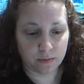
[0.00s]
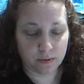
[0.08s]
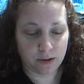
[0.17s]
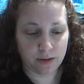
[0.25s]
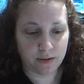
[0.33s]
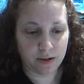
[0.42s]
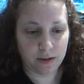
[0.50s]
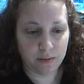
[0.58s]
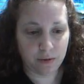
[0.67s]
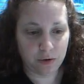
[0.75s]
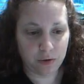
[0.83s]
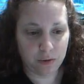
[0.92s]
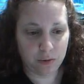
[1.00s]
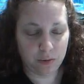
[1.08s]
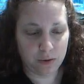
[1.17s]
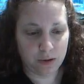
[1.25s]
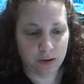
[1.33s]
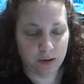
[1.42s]
They seem
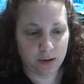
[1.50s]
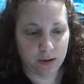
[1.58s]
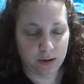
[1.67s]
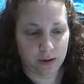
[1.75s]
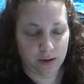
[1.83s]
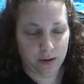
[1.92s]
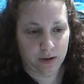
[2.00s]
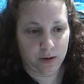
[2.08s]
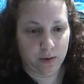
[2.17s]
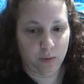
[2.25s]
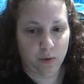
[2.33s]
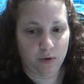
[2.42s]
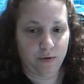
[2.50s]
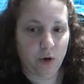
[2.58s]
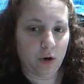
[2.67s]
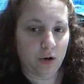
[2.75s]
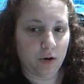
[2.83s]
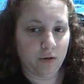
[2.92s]
to
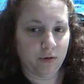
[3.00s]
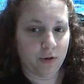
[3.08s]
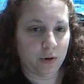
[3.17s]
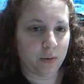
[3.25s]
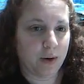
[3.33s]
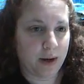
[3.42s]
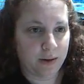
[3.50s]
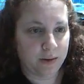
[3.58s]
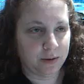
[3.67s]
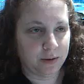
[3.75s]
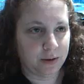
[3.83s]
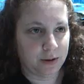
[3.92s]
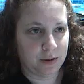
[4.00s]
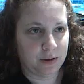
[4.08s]
revolve around,